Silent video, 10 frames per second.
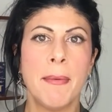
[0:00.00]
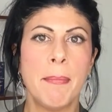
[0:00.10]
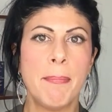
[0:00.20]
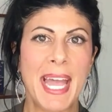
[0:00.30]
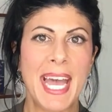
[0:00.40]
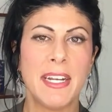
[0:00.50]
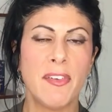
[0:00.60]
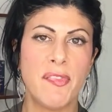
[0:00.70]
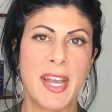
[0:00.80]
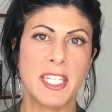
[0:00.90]
bad
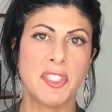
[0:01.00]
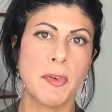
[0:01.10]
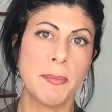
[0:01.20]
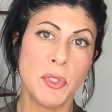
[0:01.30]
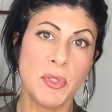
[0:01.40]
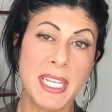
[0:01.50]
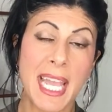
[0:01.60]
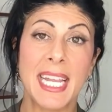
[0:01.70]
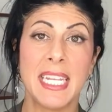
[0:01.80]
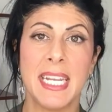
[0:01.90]
effects from using
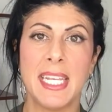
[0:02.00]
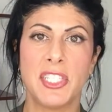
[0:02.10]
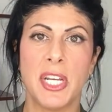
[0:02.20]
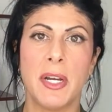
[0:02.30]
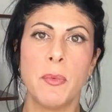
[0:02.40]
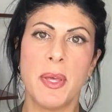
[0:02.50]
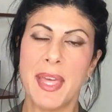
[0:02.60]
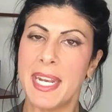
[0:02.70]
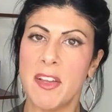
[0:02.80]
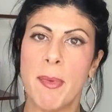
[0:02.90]
echinacea with
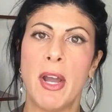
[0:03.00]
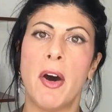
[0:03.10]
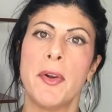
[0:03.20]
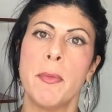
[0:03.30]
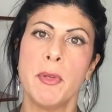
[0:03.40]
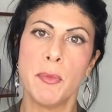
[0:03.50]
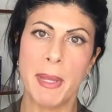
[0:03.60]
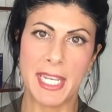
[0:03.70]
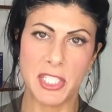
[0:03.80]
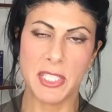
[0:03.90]
any of my autoimmune
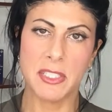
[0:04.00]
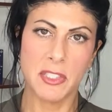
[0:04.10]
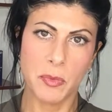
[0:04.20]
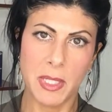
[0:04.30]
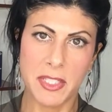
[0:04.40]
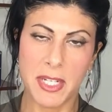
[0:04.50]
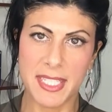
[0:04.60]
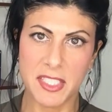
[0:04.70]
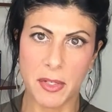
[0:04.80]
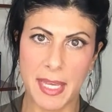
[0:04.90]
patients. So I just want to let you
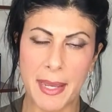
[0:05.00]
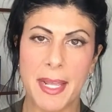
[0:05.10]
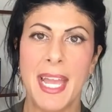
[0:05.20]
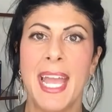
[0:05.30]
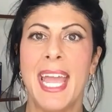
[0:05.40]
guys know that.